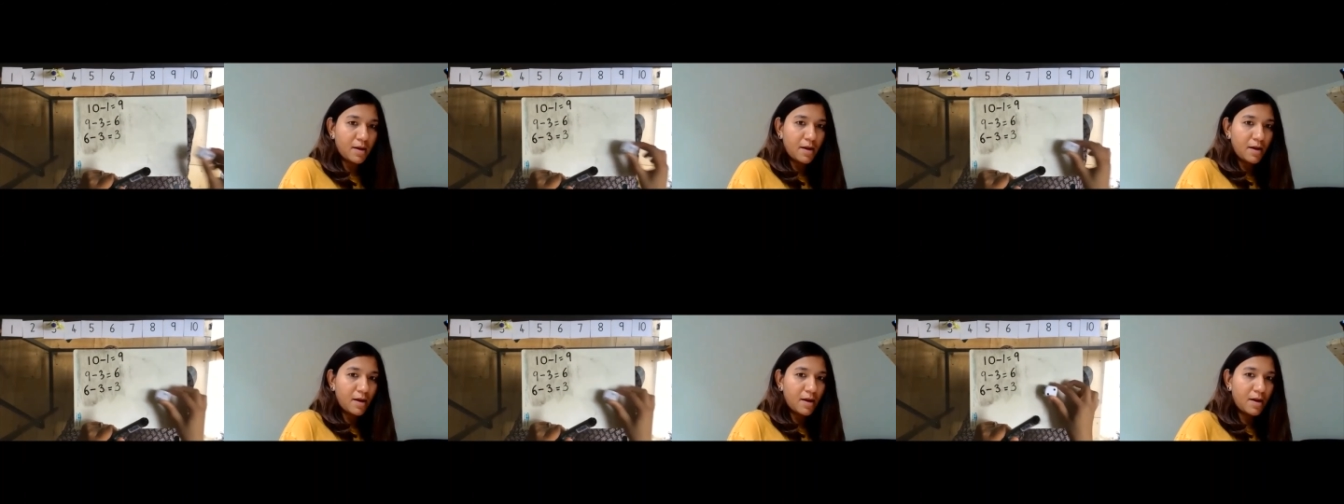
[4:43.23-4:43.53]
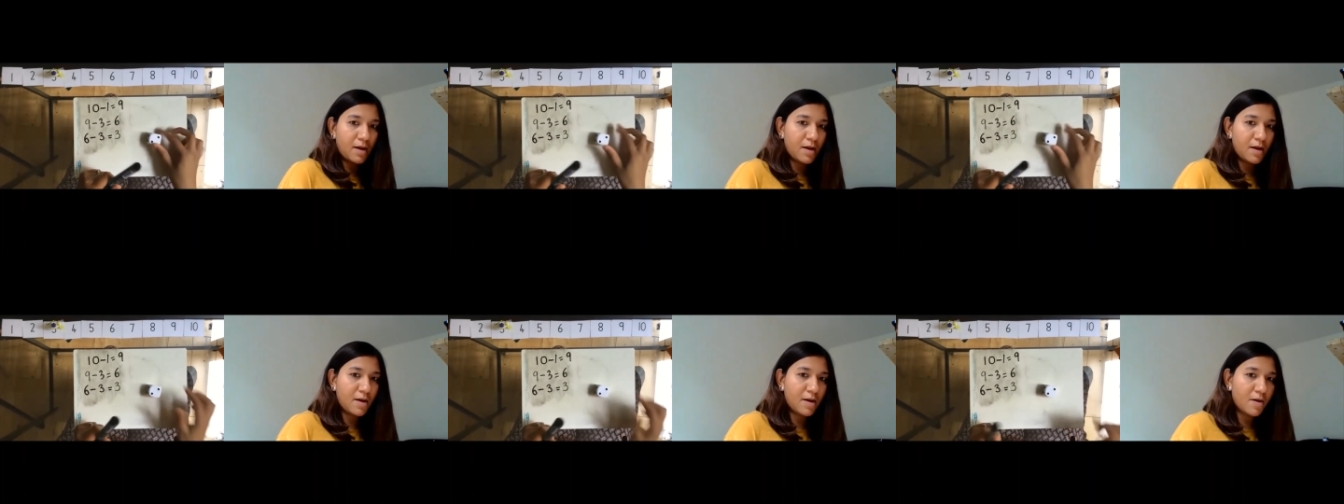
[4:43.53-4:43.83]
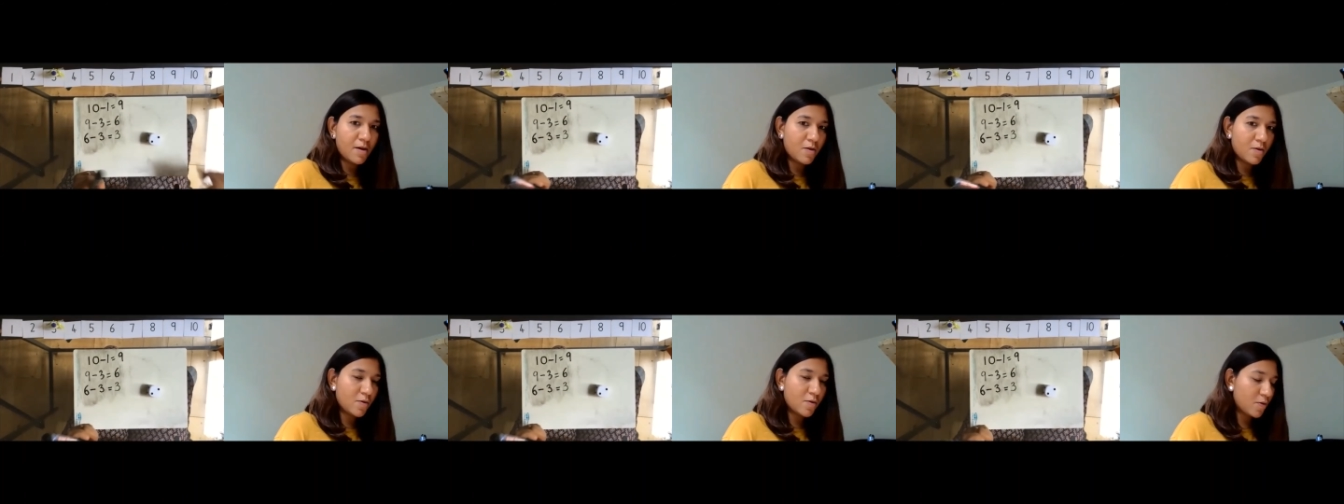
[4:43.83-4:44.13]

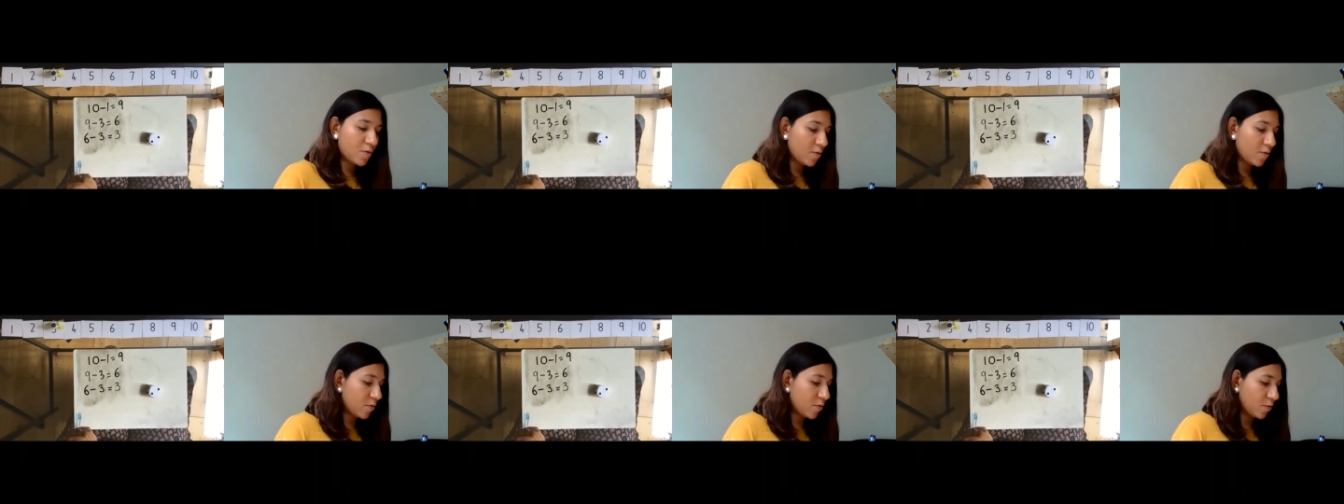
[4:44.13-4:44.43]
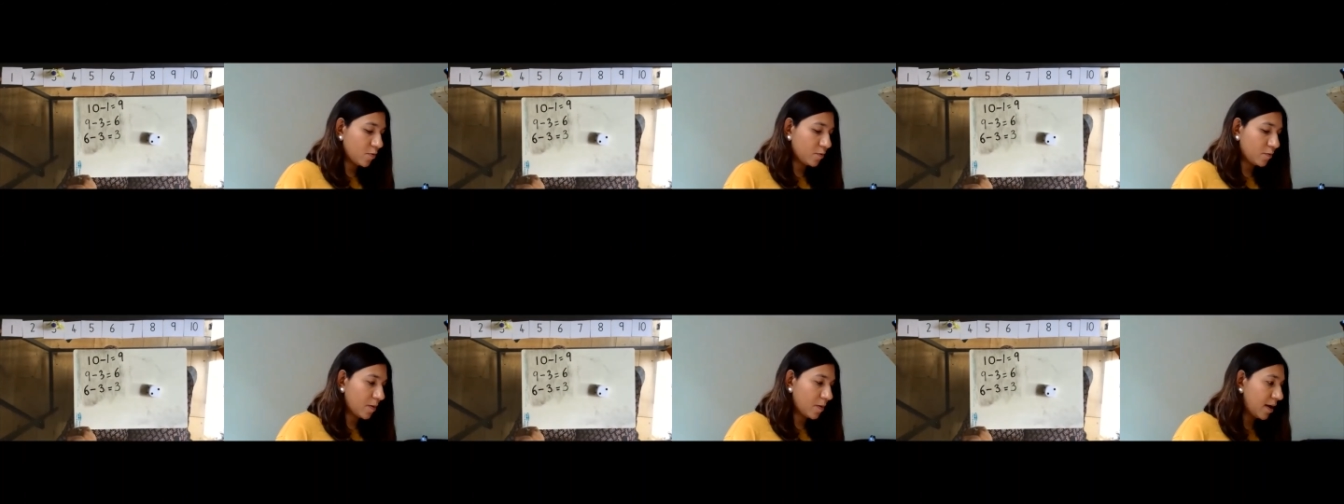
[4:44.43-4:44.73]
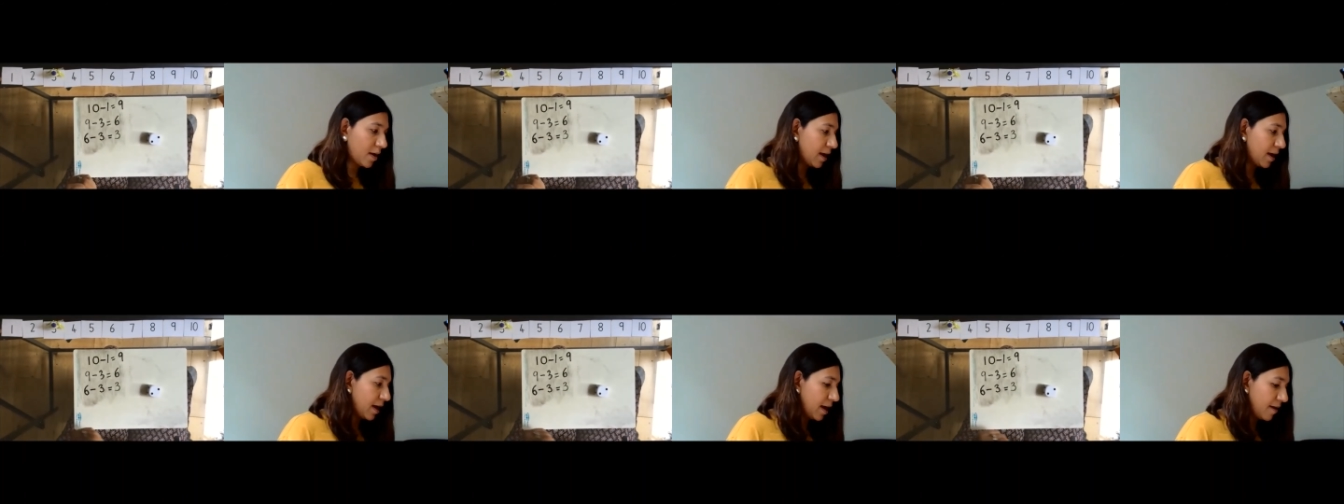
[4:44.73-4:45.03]
Oh,
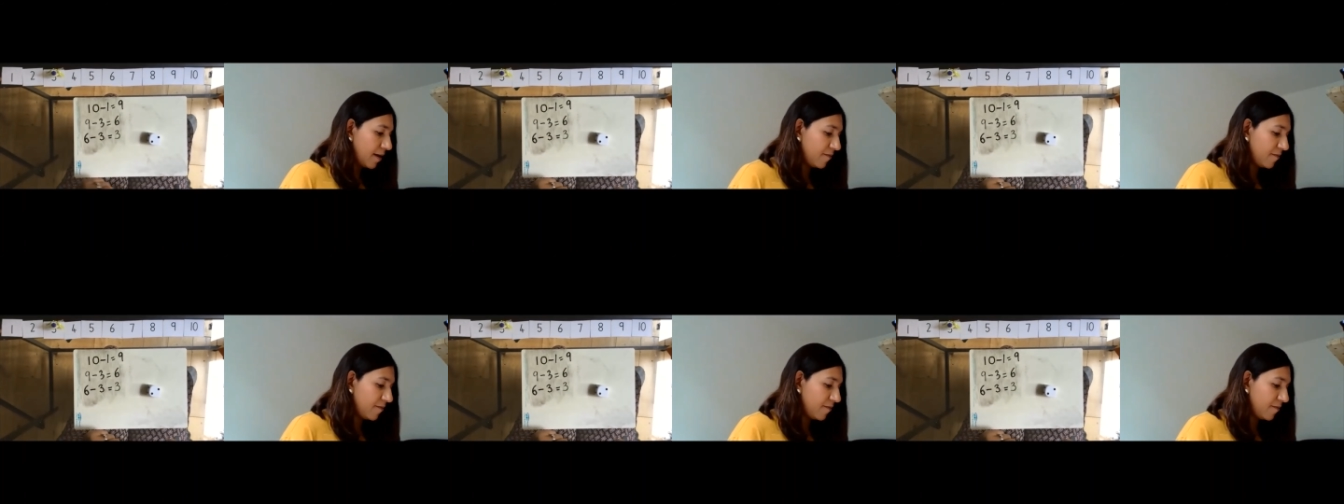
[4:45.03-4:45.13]
I